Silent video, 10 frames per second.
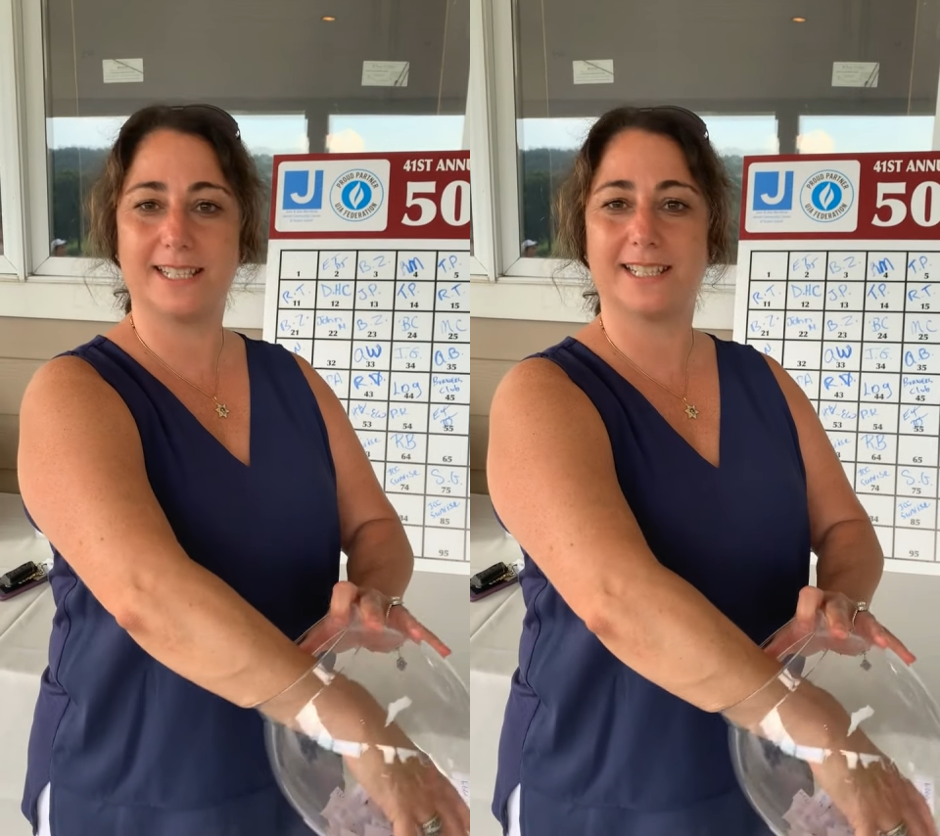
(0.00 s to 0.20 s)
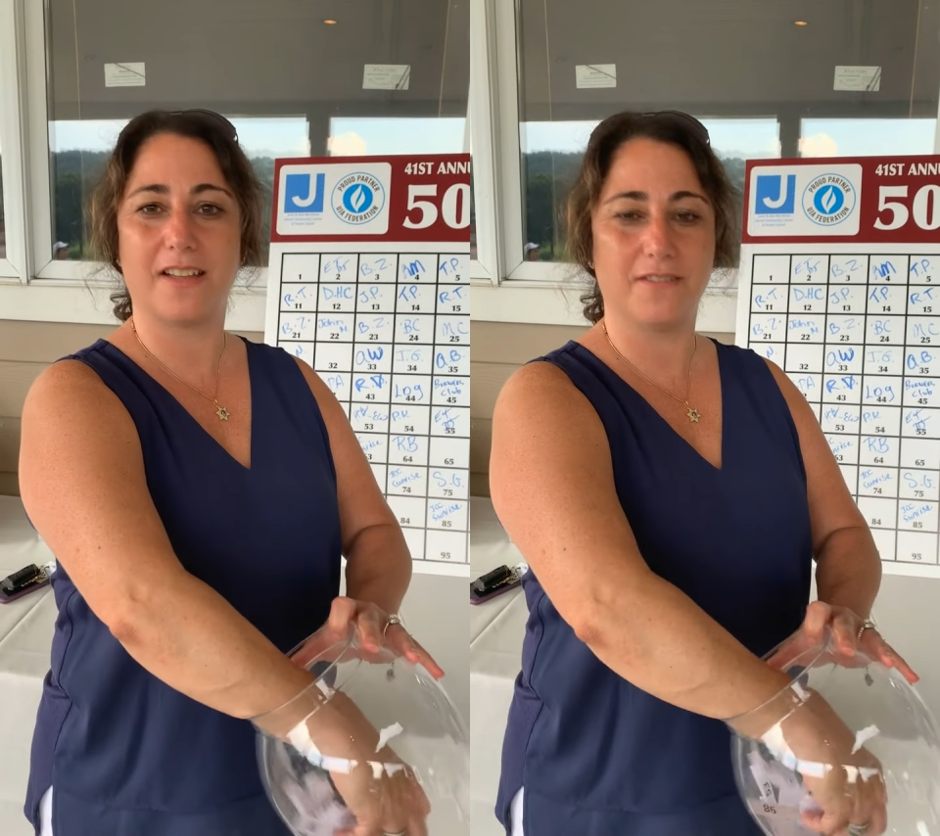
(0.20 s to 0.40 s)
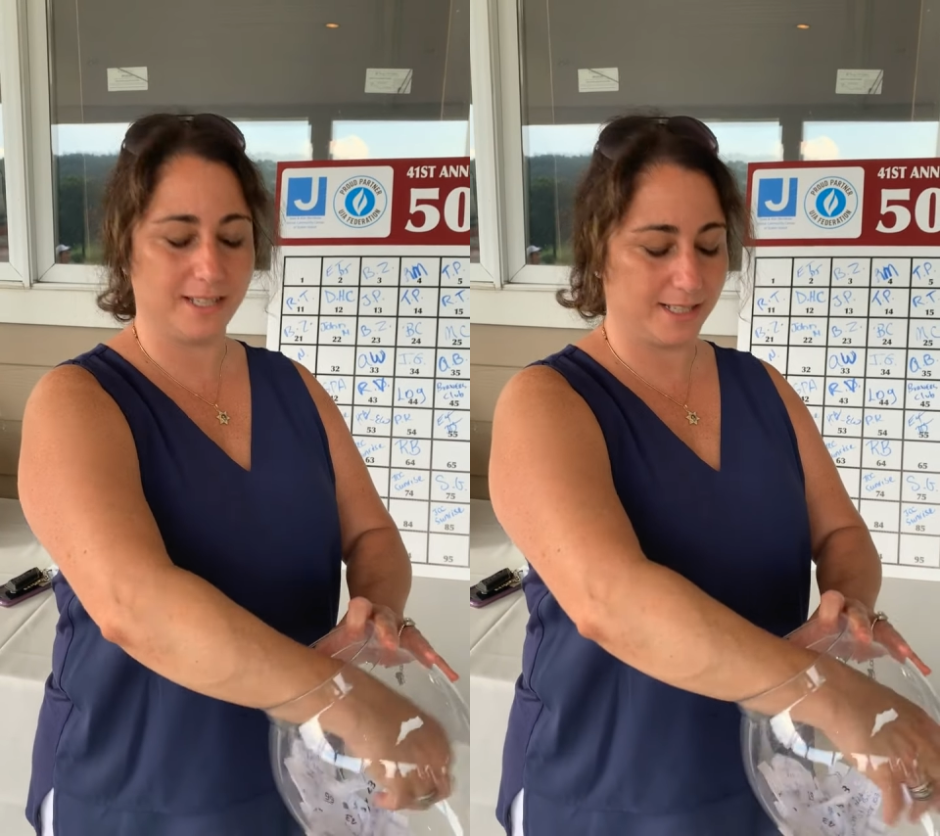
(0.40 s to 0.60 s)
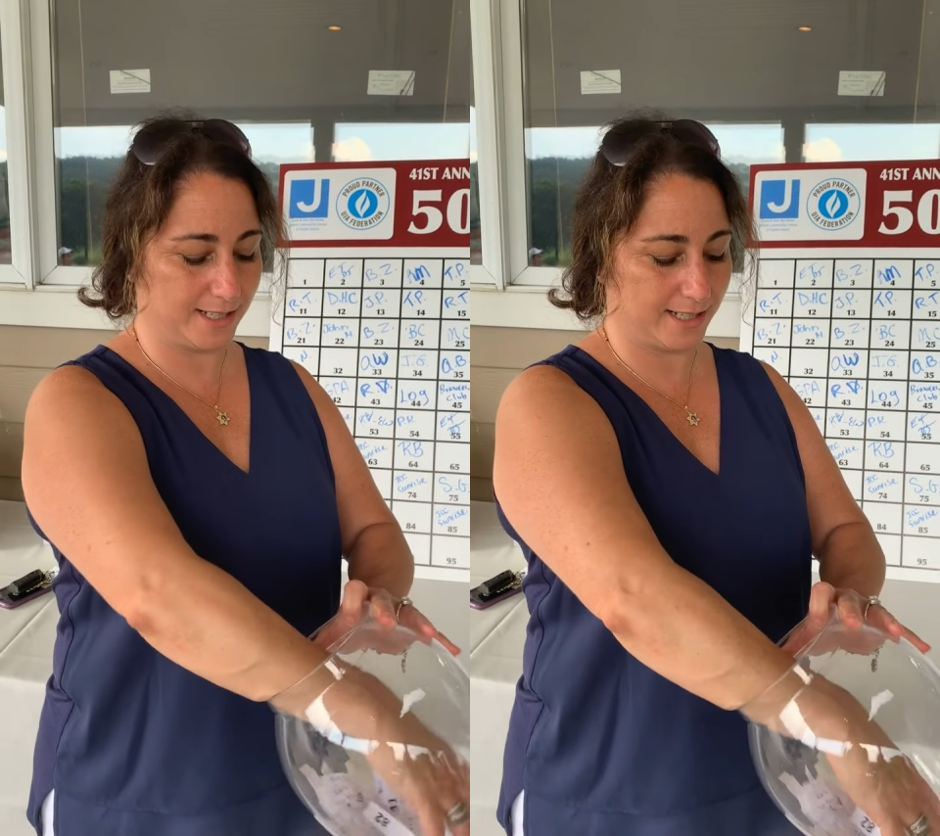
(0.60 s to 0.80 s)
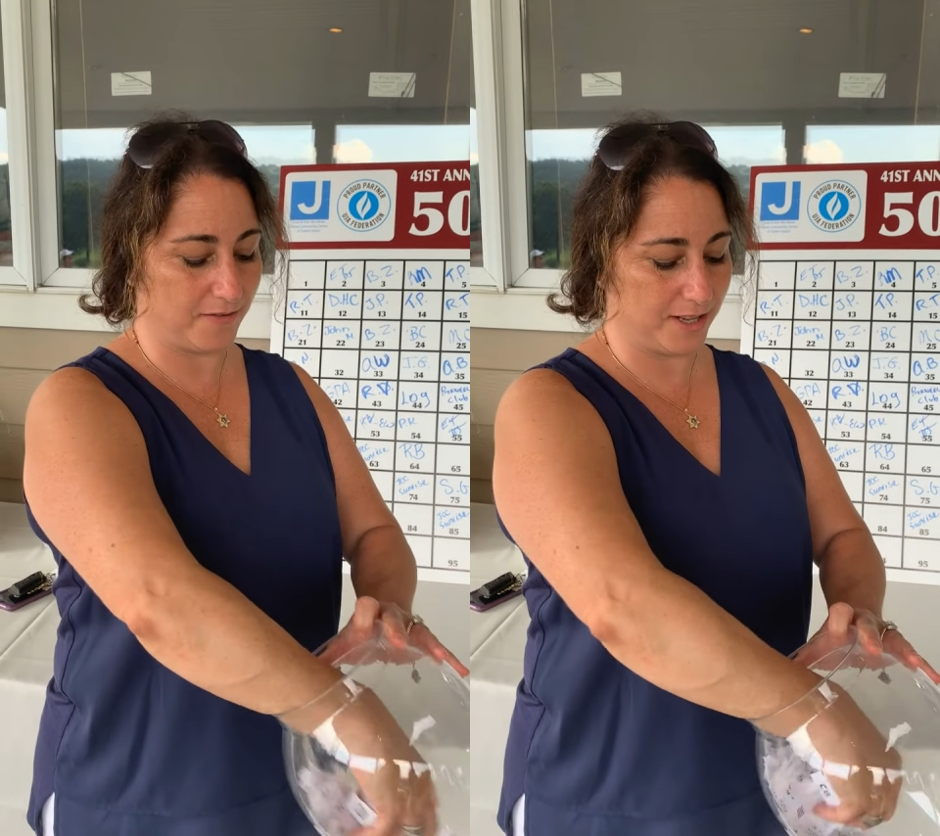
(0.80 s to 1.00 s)

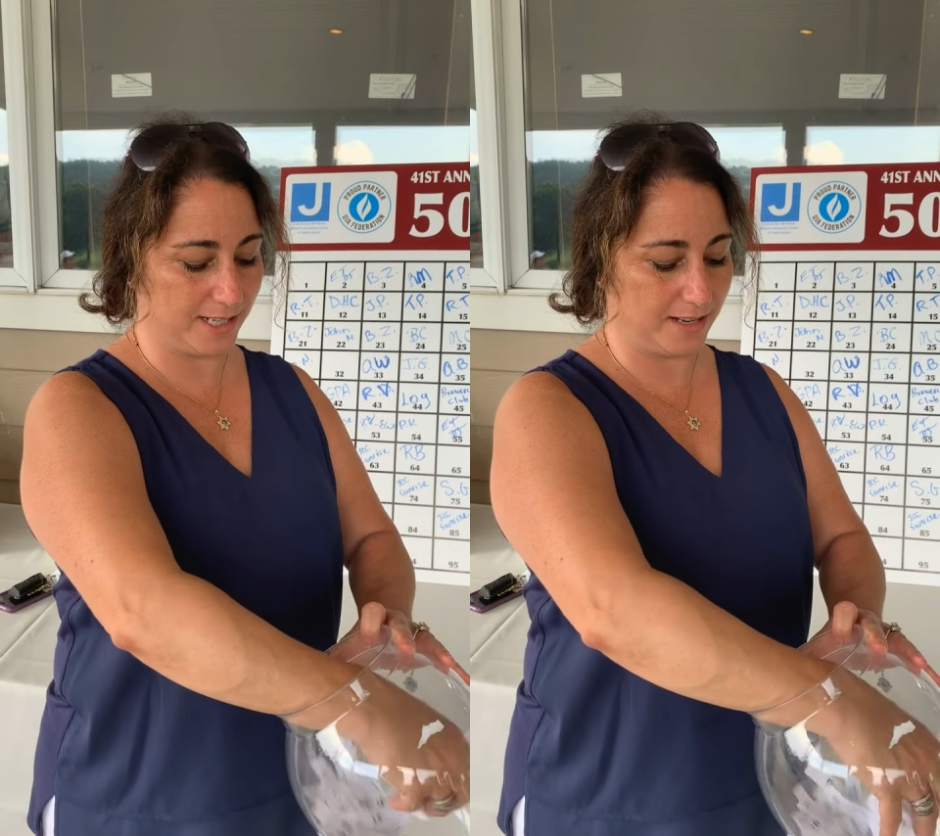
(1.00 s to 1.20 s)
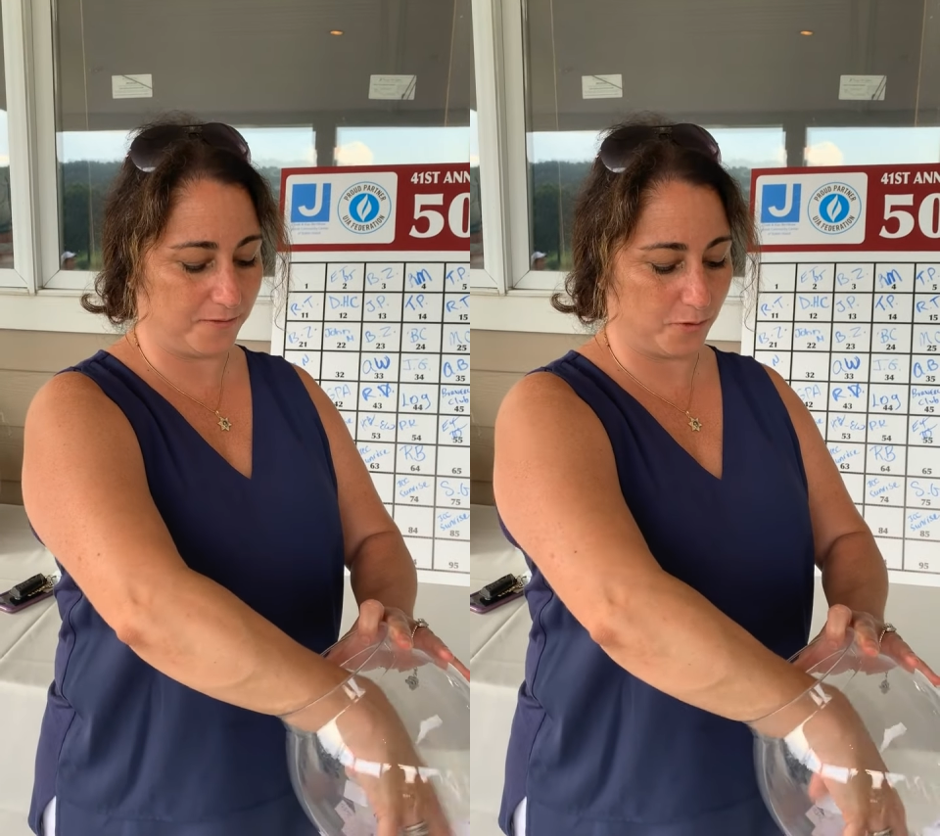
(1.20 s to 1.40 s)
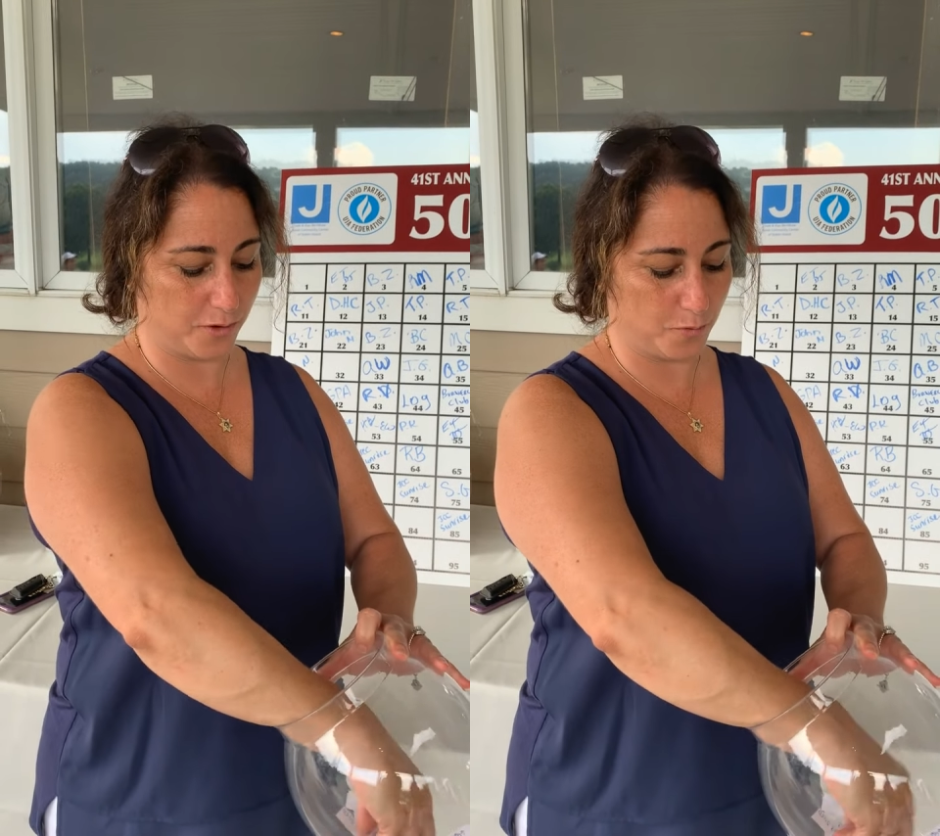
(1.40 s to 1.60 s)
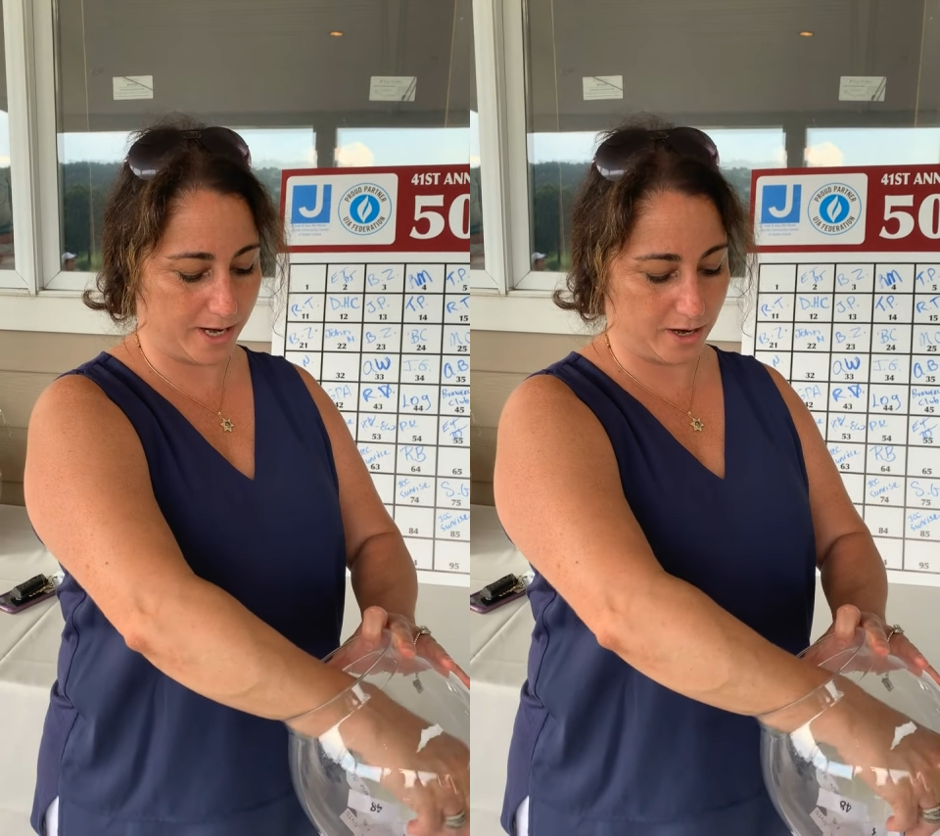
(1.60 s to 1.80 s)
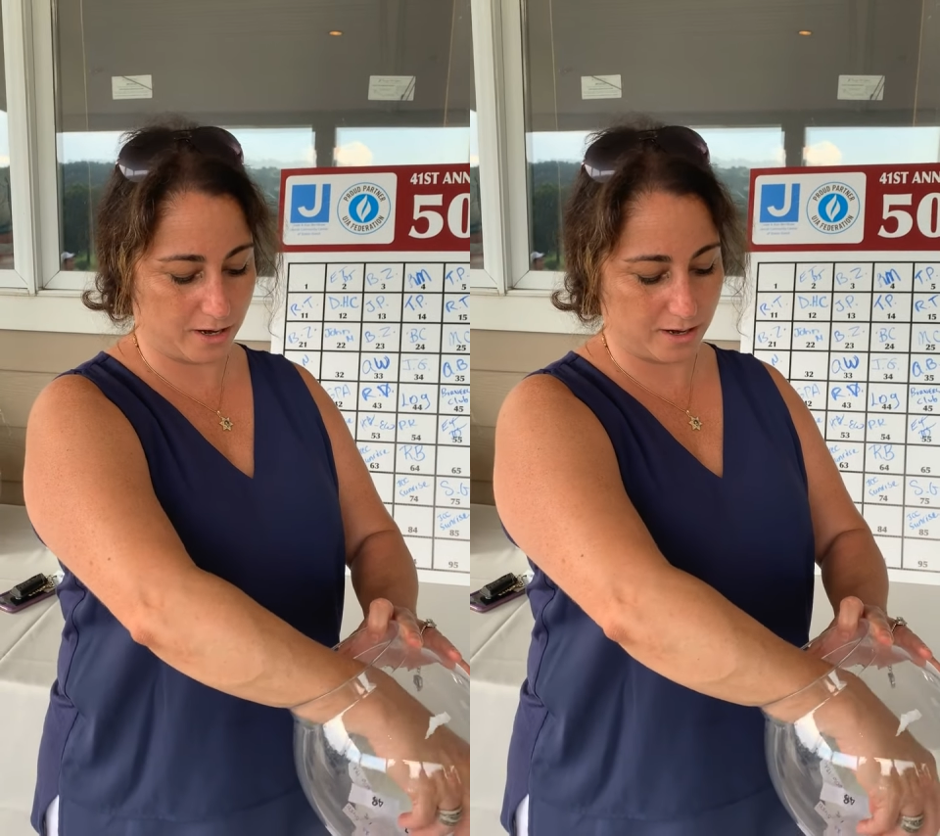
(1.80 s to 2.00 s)
770 for the
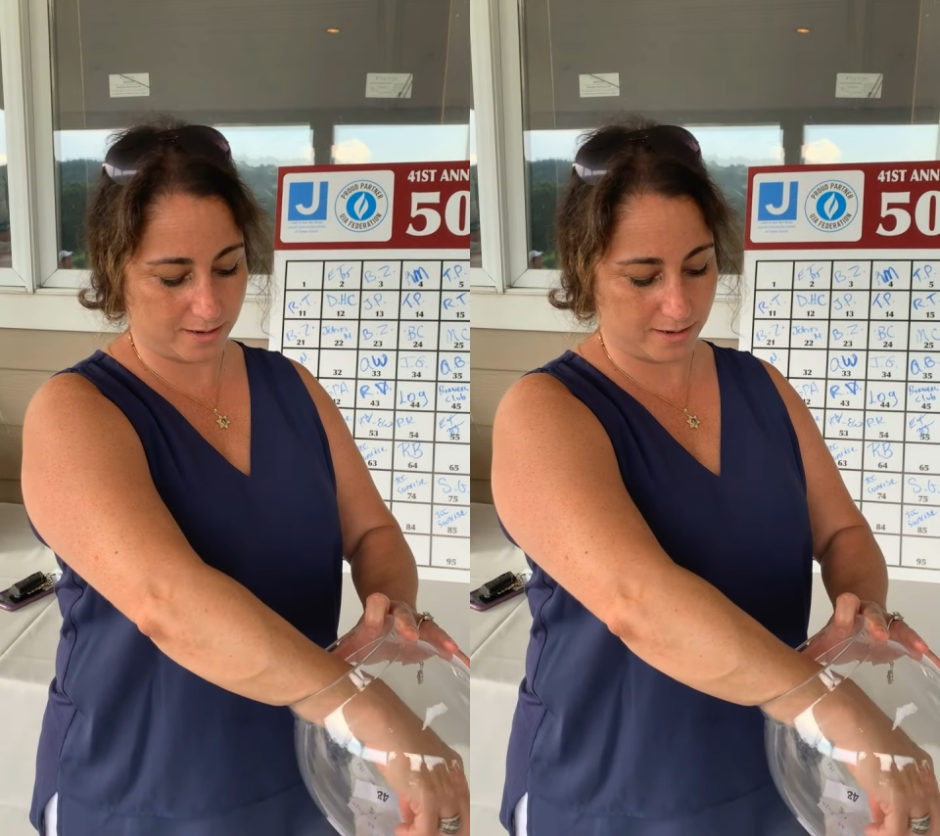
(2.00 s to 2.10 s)
winner.